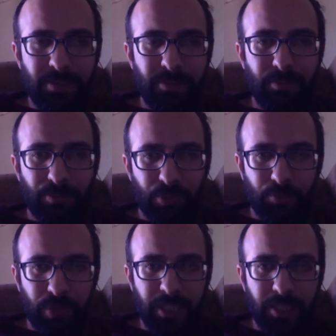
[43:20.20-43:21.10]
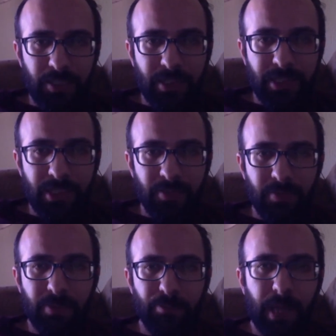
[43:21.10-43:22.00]
provide ourselves
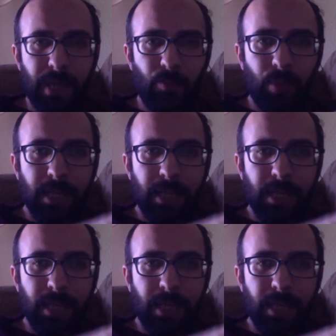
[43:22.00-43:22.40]
by way